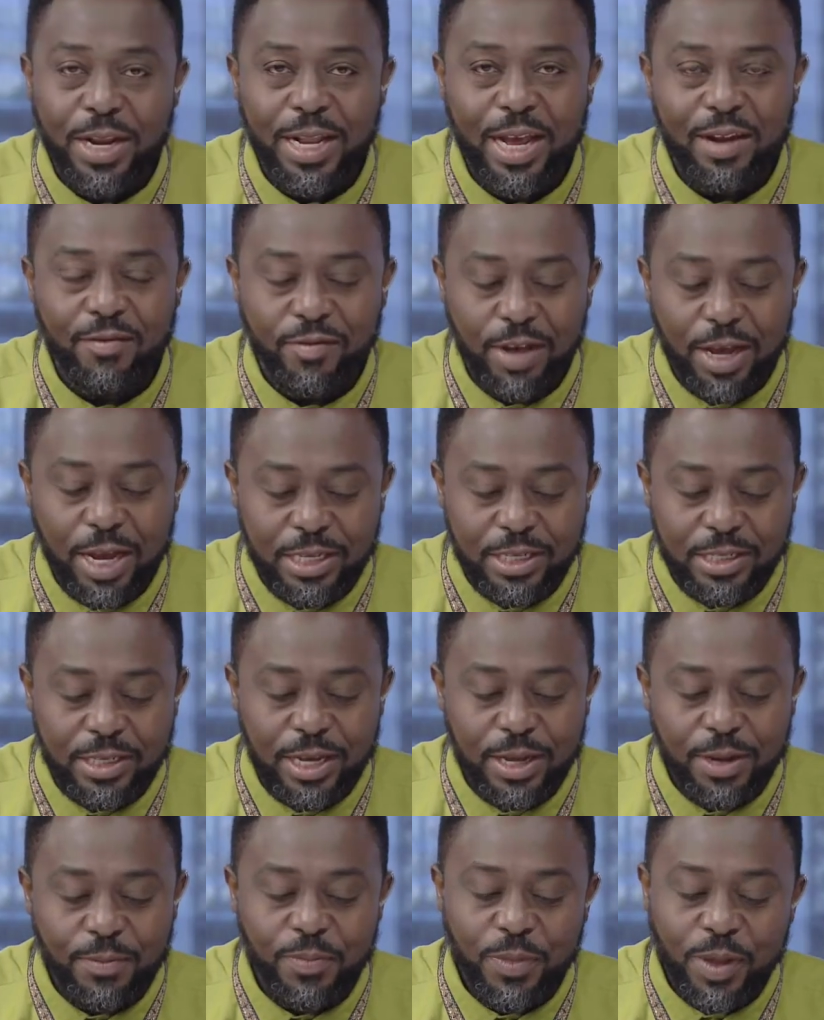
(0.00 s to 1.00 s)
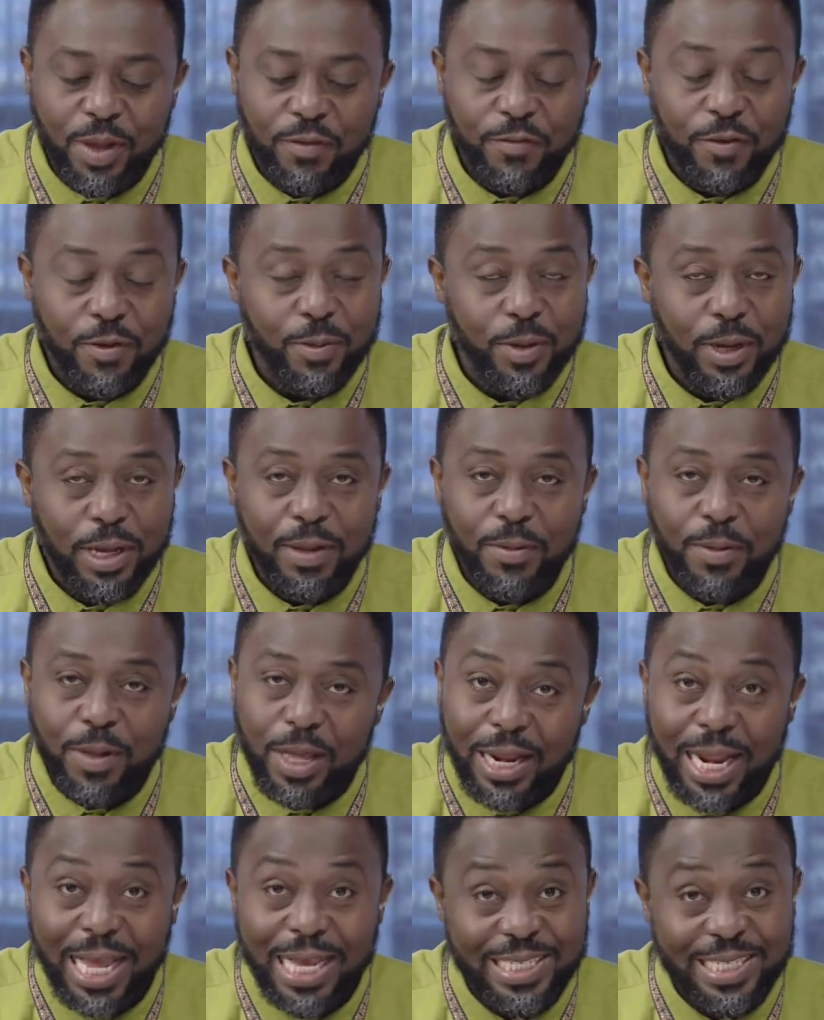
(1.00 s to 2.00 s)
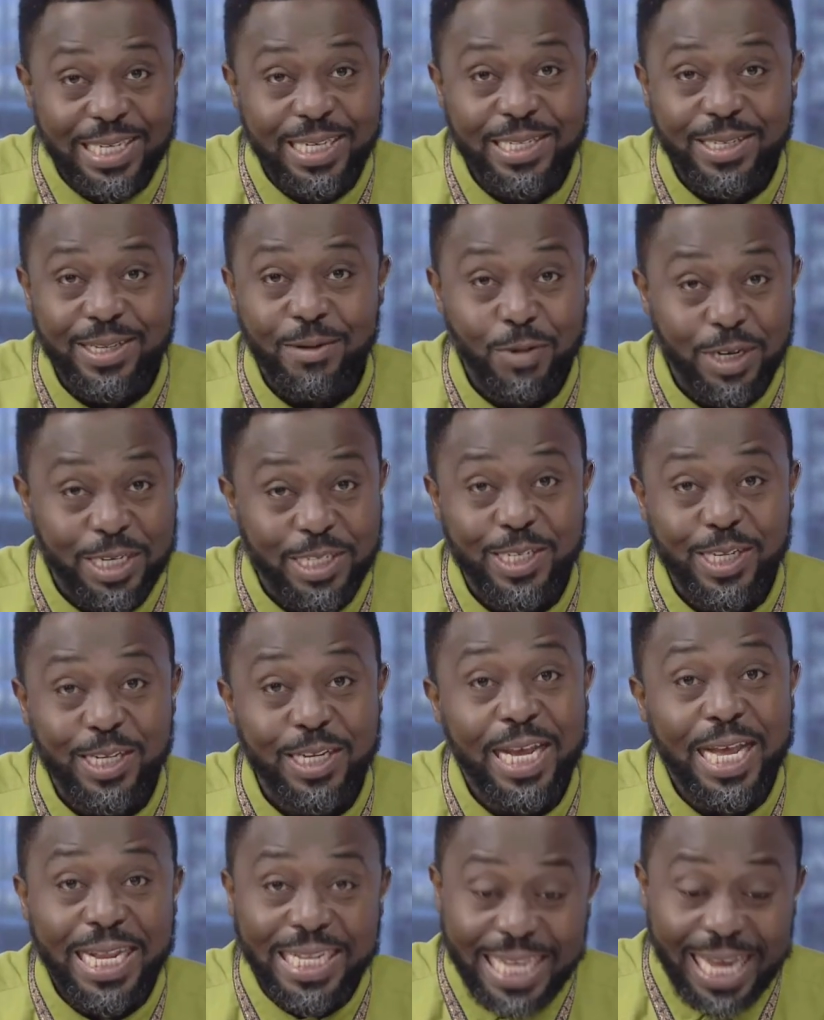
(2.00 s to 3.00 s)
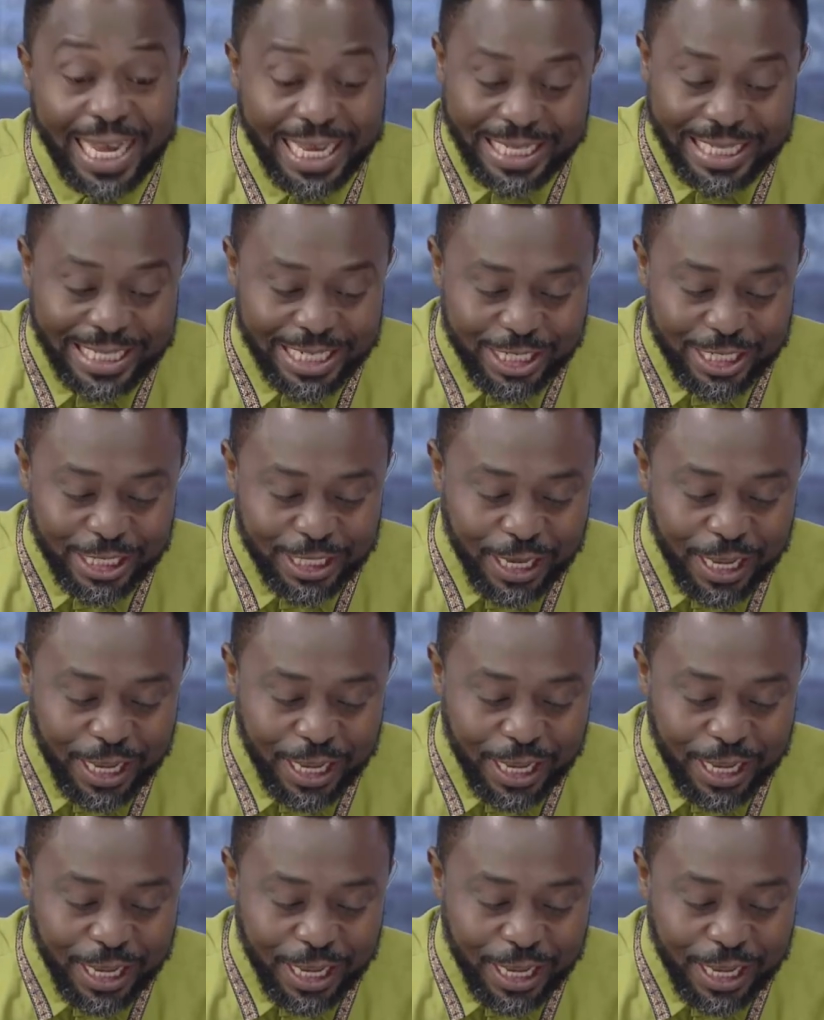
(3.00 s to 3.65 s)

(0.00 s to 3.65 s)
advice from a licensed, registered dietitian.